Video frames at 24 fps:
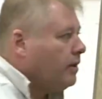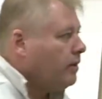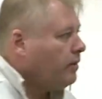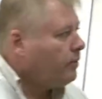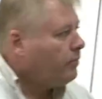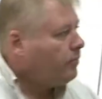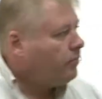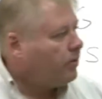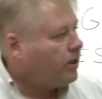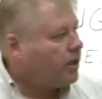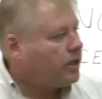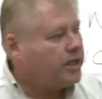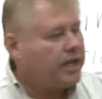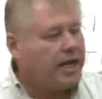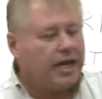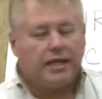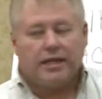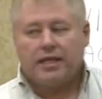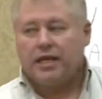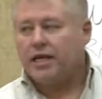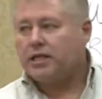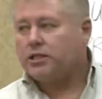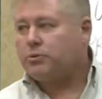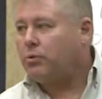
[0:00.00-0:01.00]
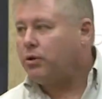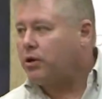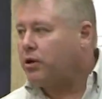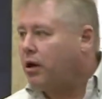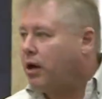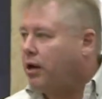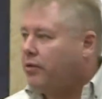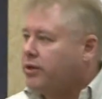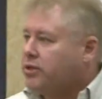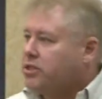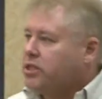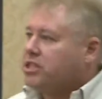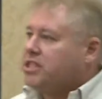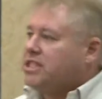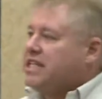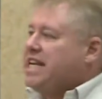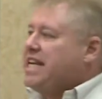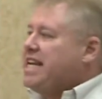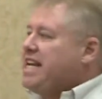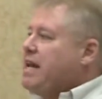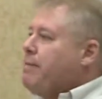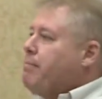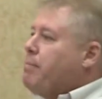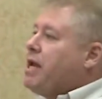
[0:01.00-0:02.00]
We're going to take this, we'll call this a
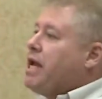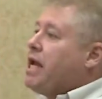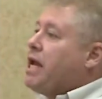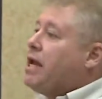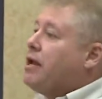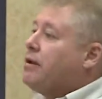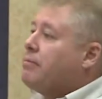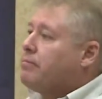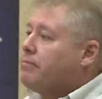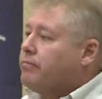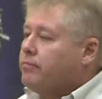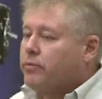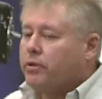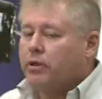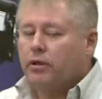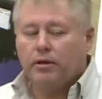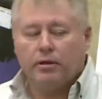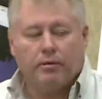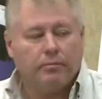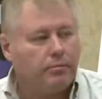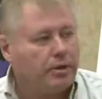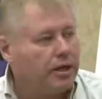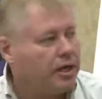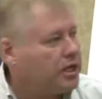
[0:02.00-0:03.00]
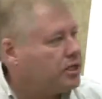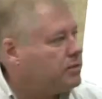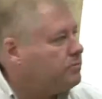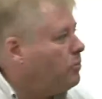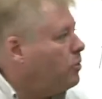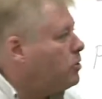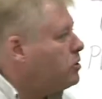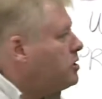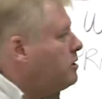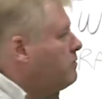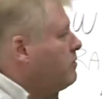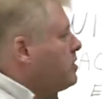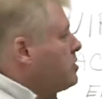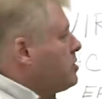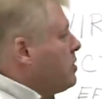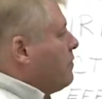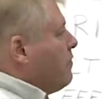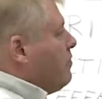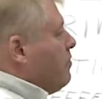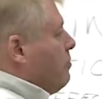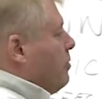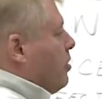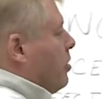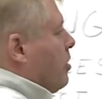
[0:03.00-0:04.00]
CDP because most of us are
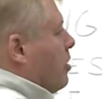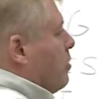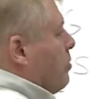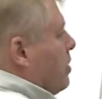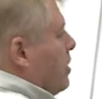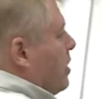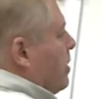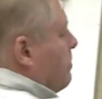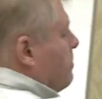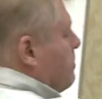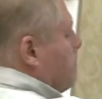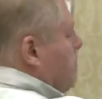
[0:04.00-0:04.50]
familiar with it.